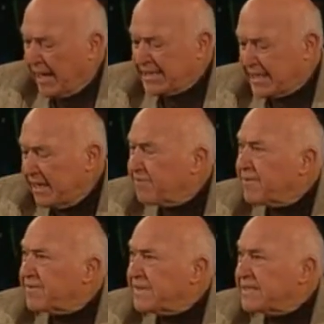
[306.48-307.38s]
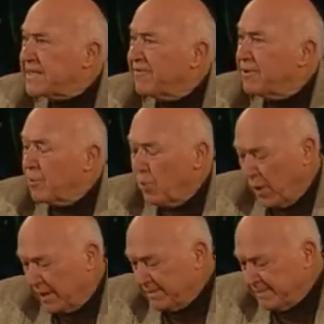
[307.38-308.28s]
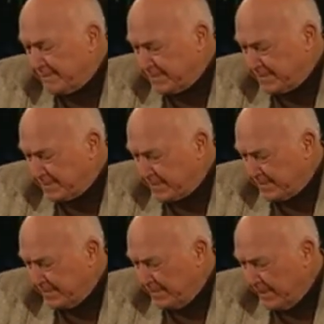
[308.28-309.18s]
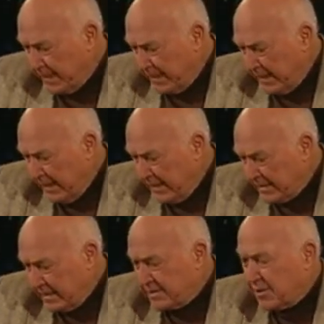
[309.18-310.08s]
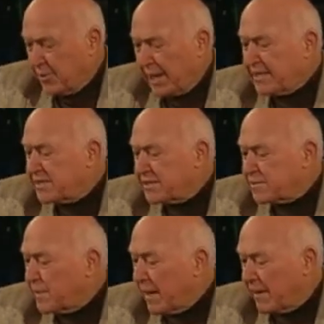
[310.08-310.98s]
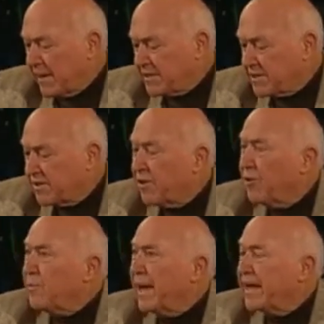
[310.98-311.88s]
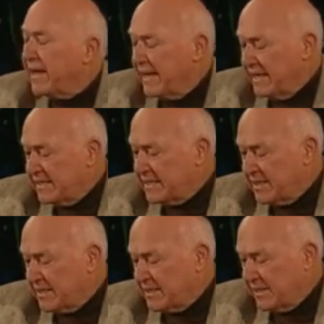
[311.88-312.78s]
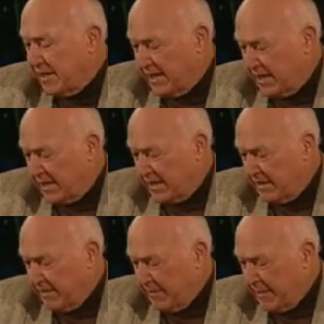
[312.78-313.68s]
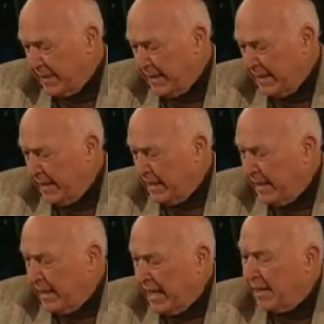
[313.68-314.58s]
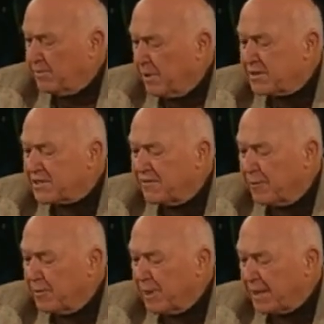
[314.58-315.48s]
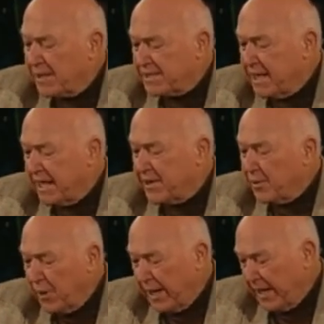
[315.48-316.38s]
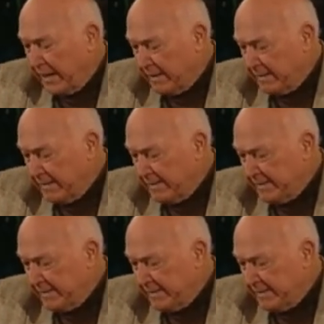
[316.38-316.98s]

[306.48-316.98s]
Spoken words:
Isaiah 57:1, it says, "The righteous perish, and no man lays it to heart. And merciful men are taken away,